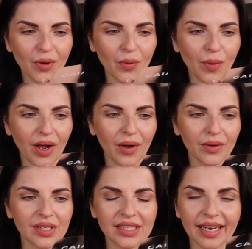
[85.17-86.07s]
Wow,
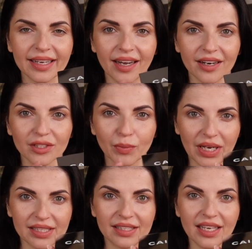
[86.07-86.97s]
it's like hard
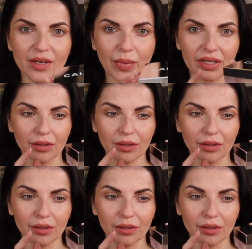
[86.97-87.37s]
plastic but